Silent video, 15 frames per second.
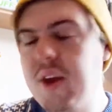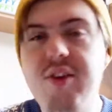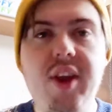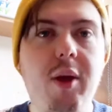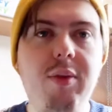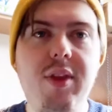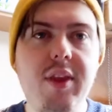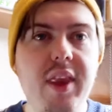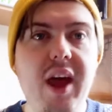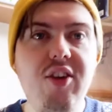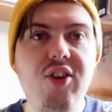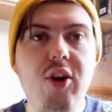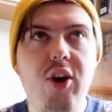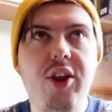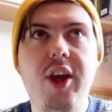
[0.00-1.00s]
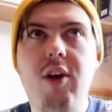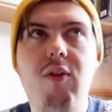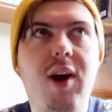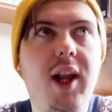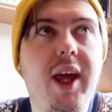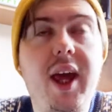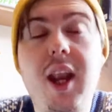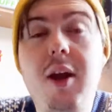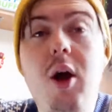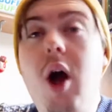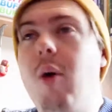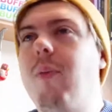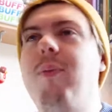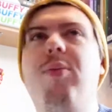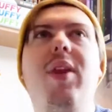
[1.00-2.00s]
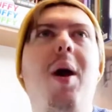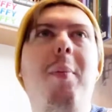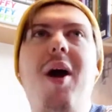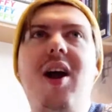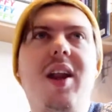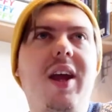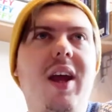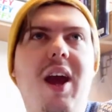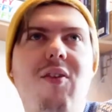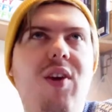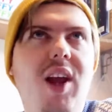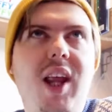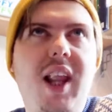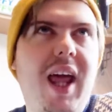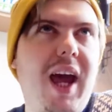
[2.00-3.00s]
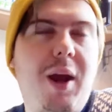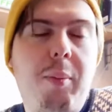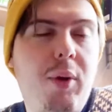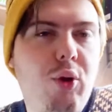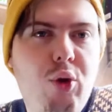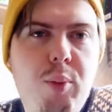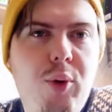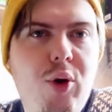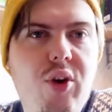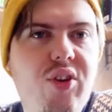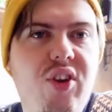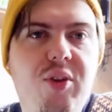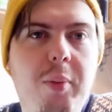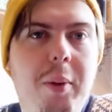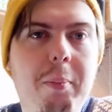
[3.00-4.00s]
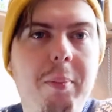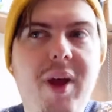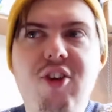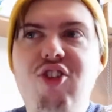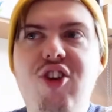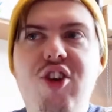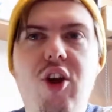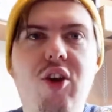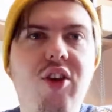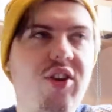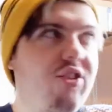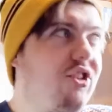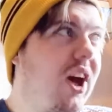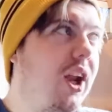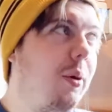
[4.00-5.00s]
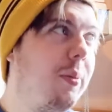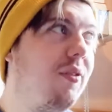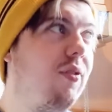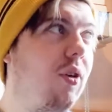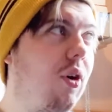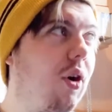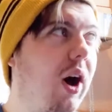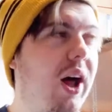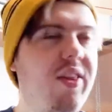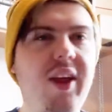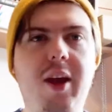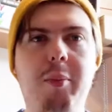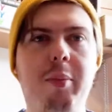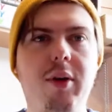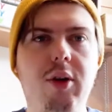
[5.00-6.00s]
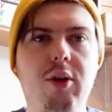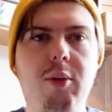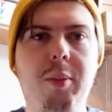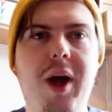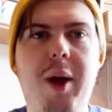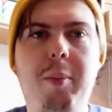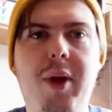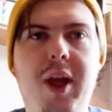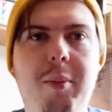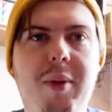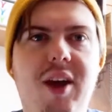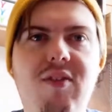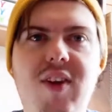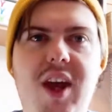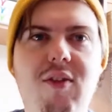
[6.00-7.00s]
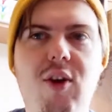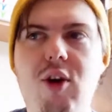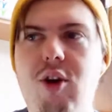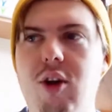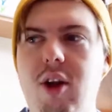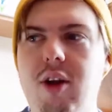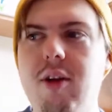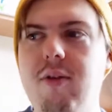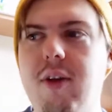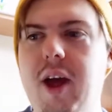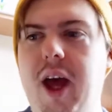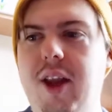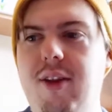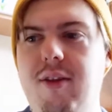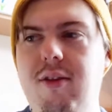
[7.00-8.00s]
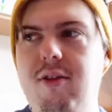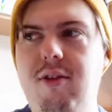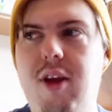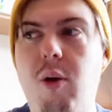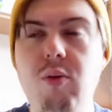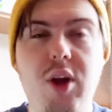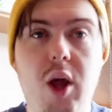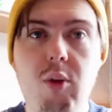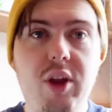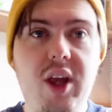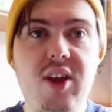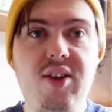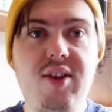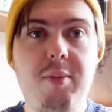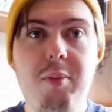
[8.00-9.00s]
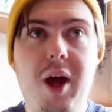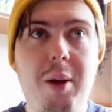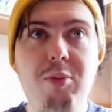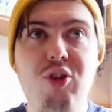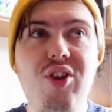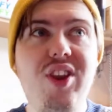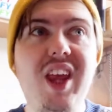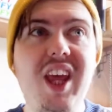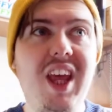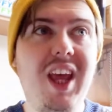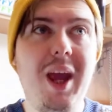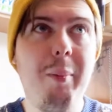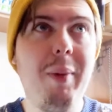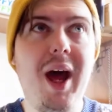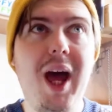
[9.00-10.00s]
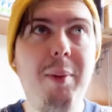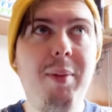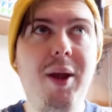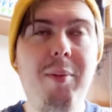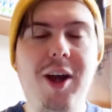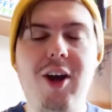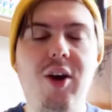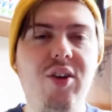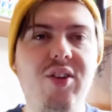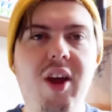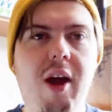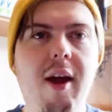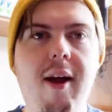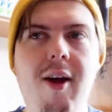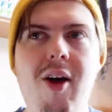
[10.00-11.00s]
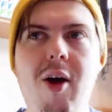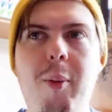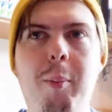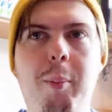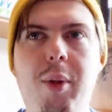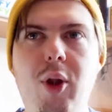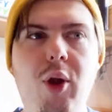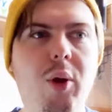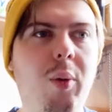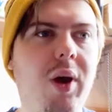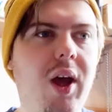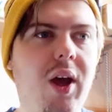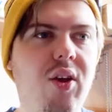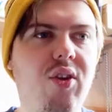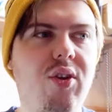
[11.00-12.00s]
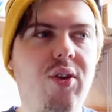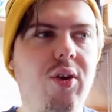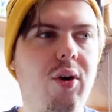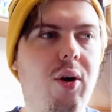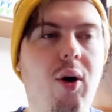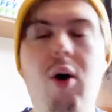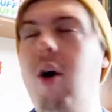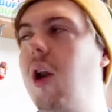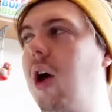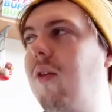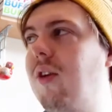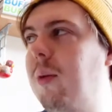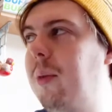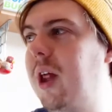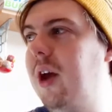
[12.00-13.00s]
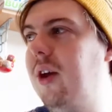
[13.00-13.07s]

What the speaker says: So that sort of thing, really. And oh, apparently I really like blue books, has been mentioned on this channel before. I think blue might be my favourite colour. I don't know this, but I'm just thinking it might be because blue is all over the